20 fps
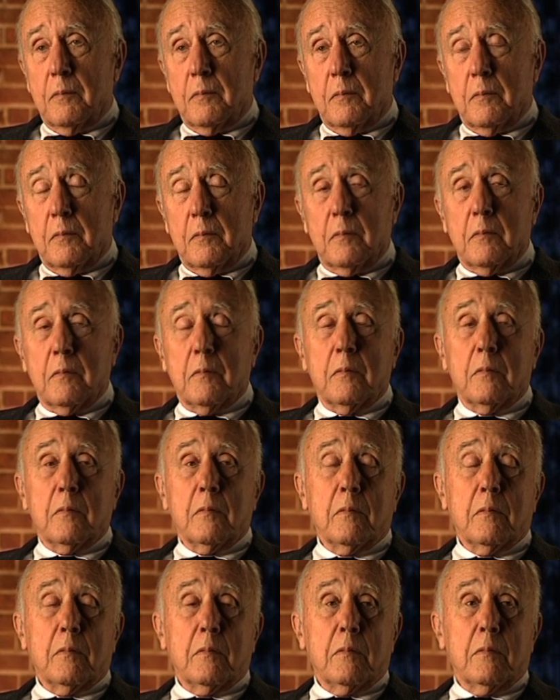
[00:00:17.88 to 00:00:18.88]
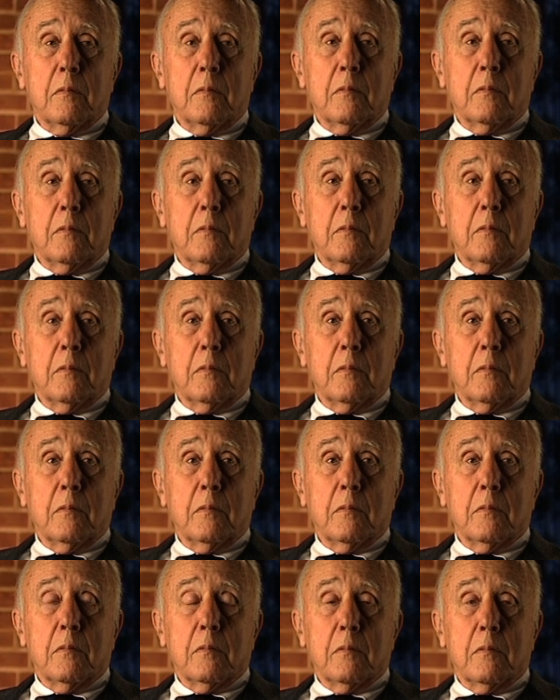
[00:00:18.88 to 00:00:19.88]

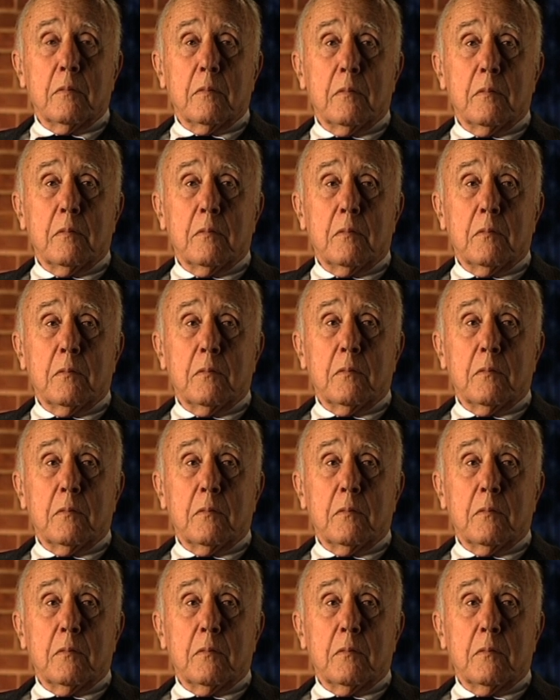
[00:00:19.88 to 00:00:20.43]
Nothing is said.